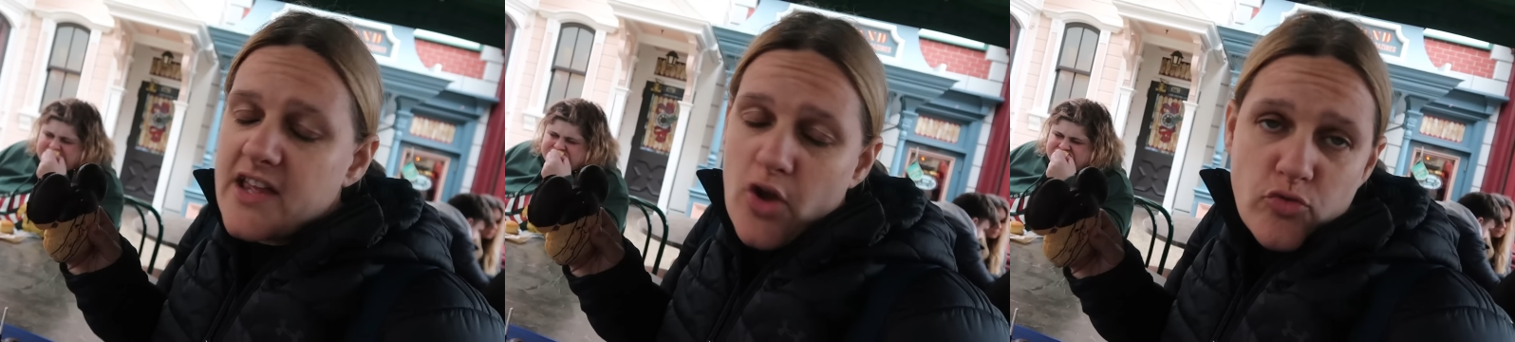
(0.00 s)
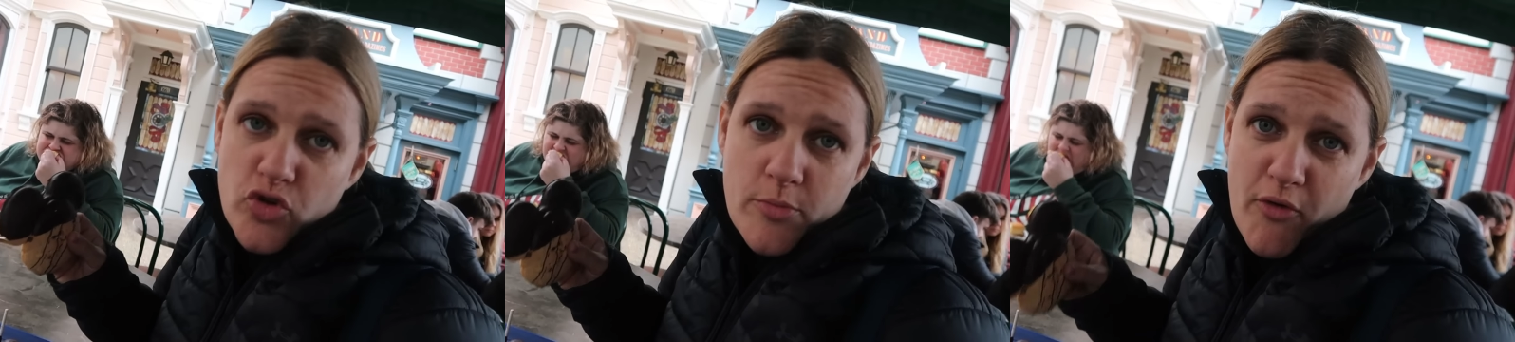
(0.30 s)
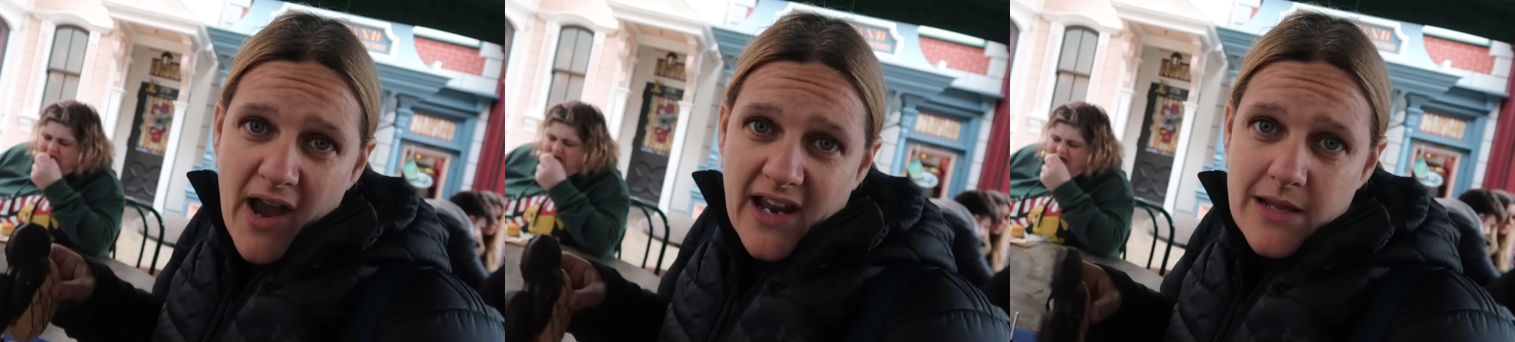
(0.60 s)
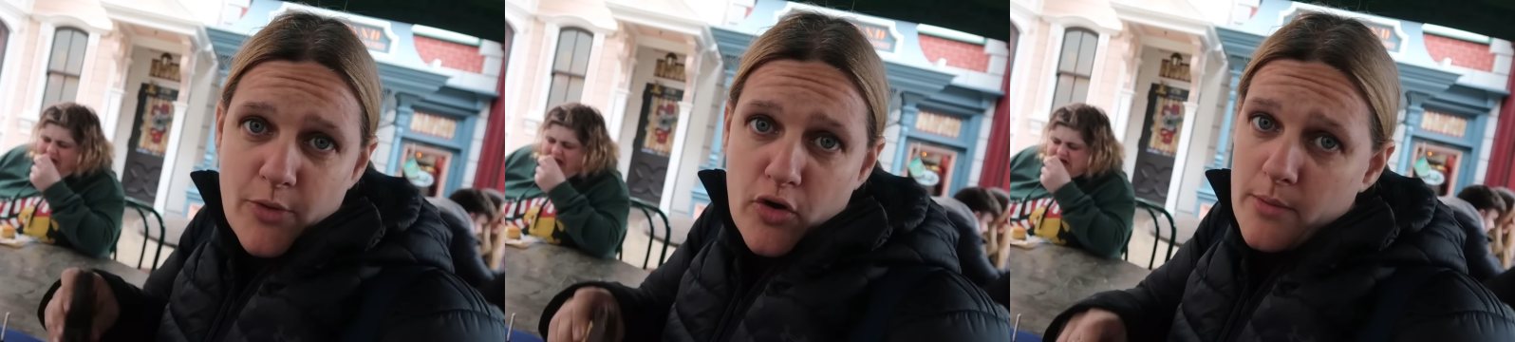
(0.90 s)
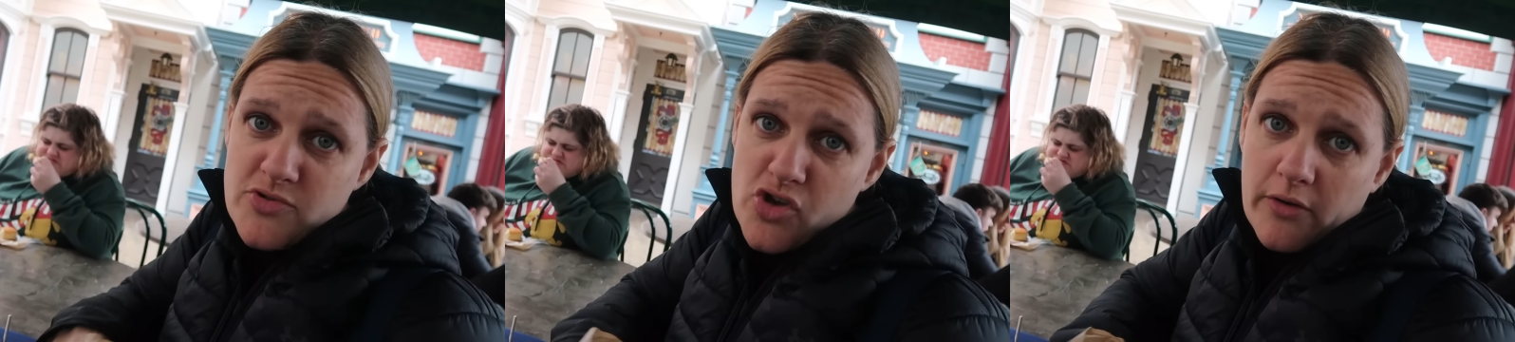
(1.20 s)
Speaker 1: they don't do meringue anymore,
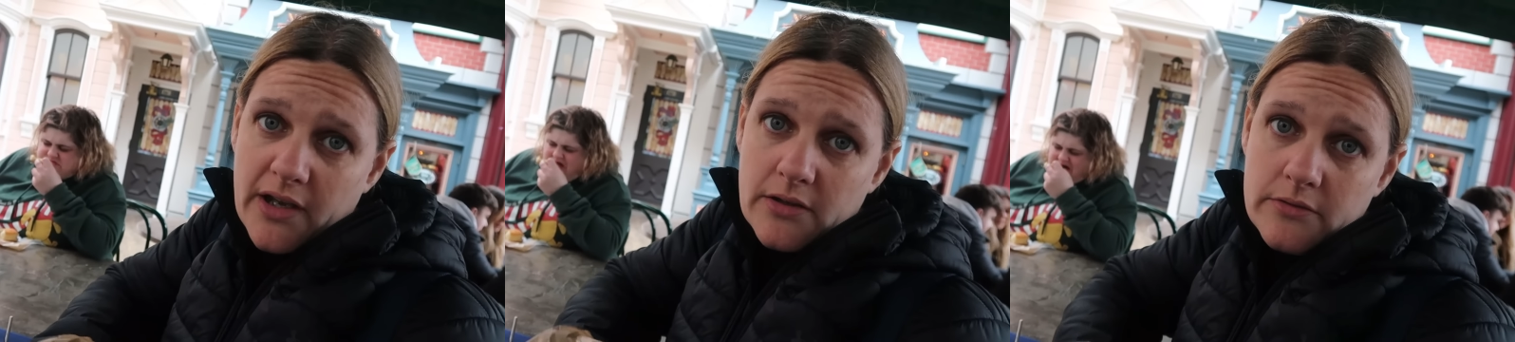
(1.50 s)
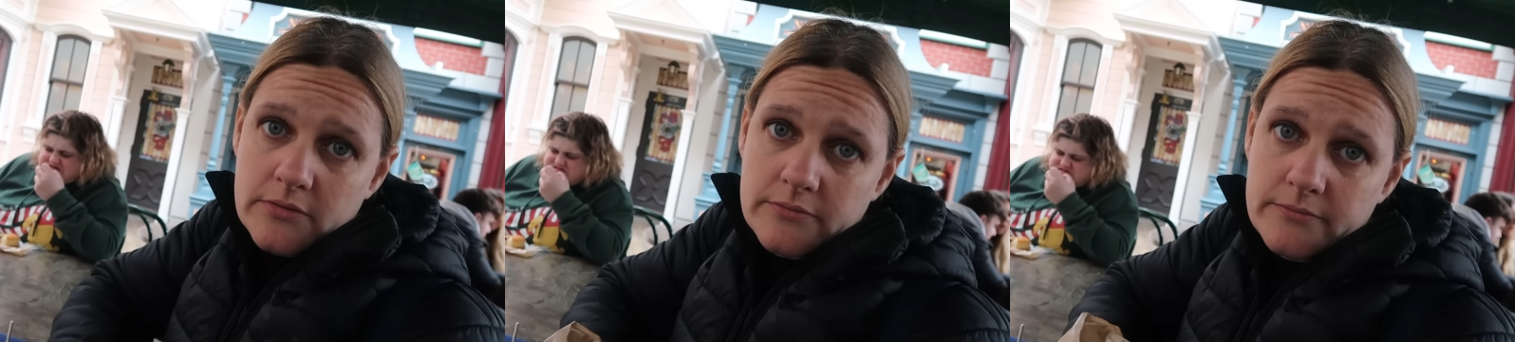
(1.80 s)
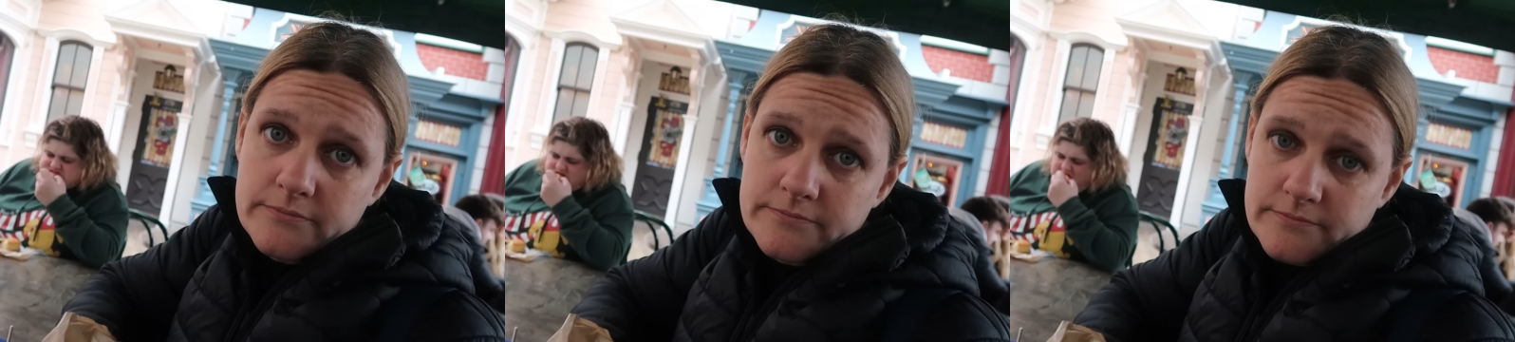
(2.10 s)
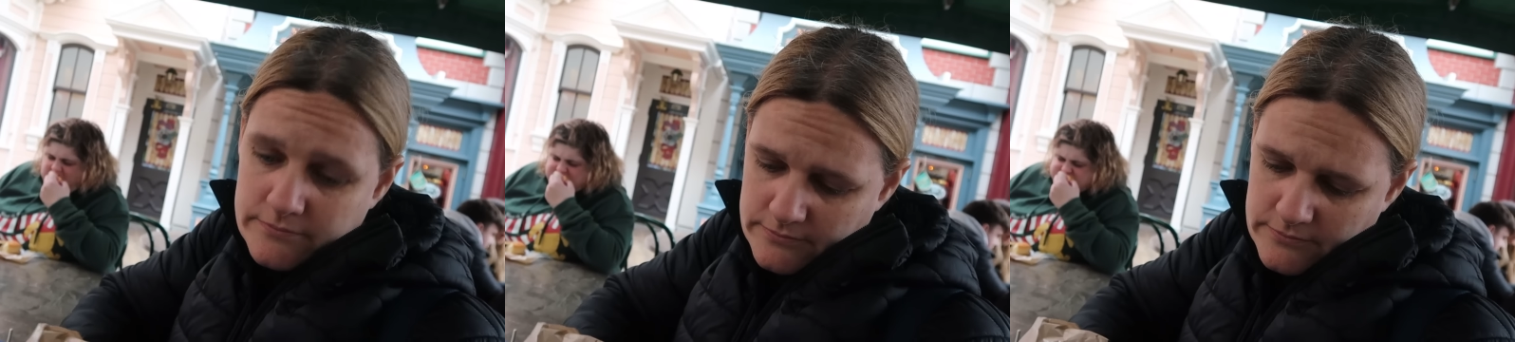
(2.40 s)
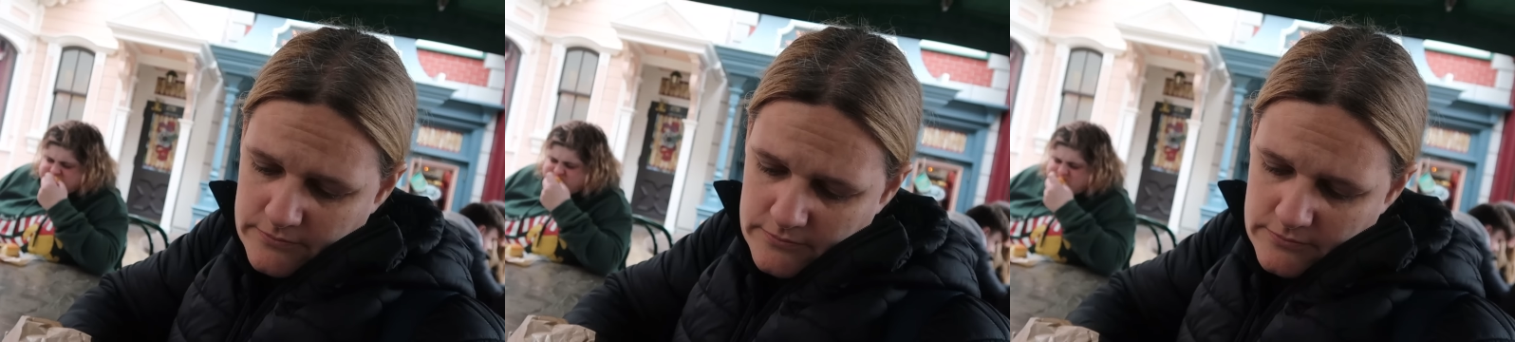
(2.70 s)
I'm sorry.
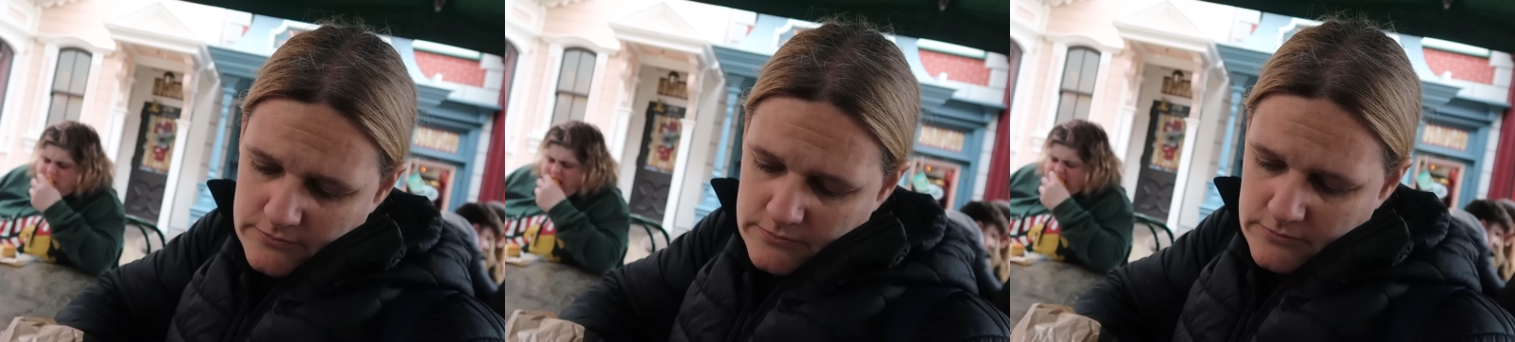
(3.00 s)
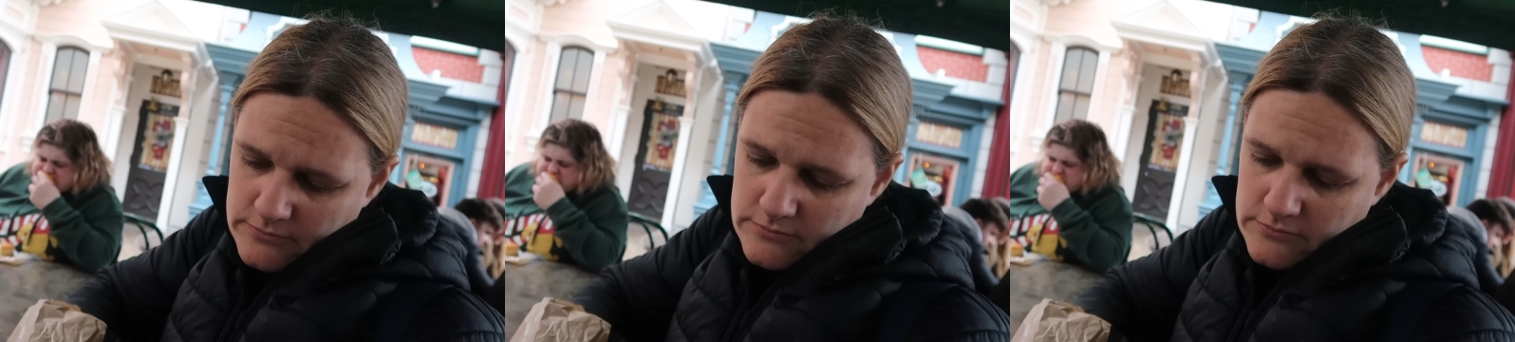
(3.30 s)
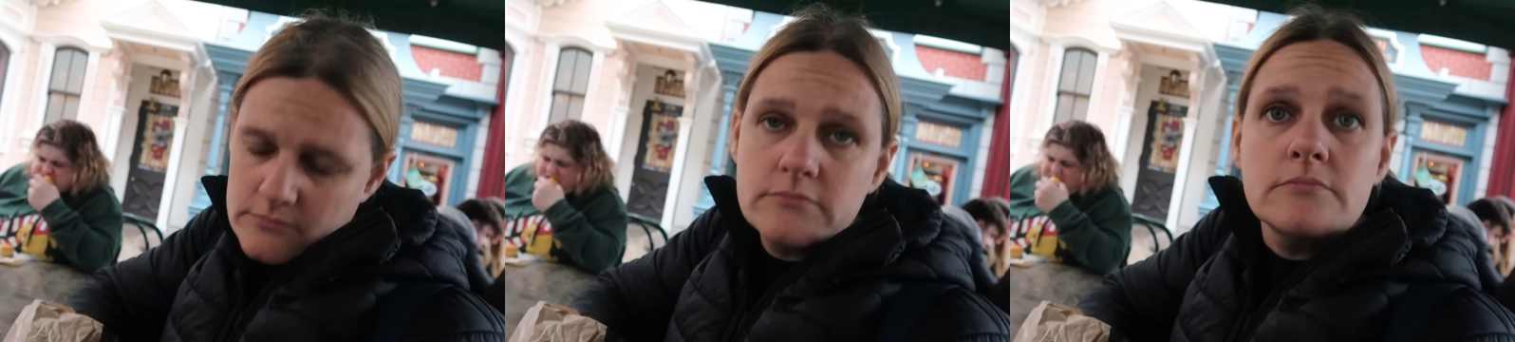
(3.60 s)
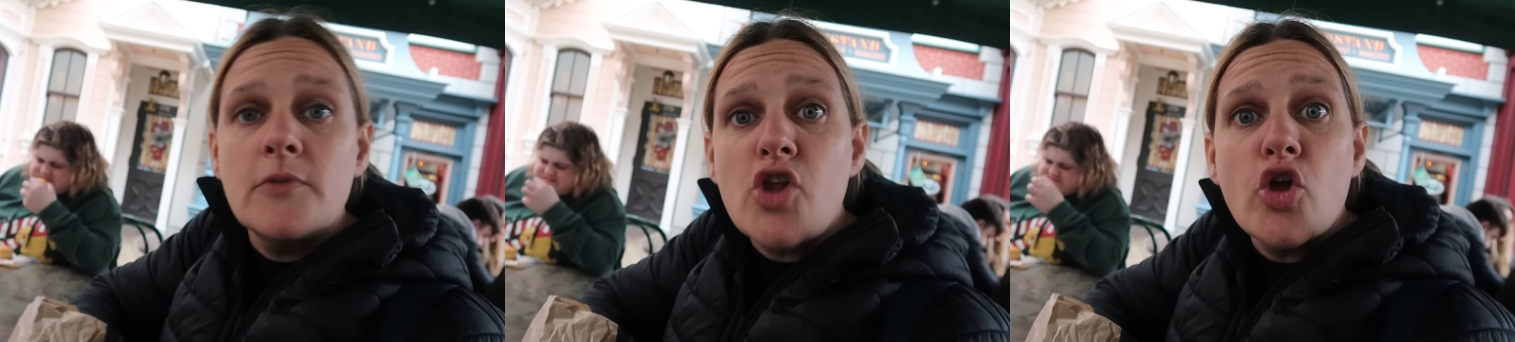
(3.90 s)
Rubbish, I saw them the other day.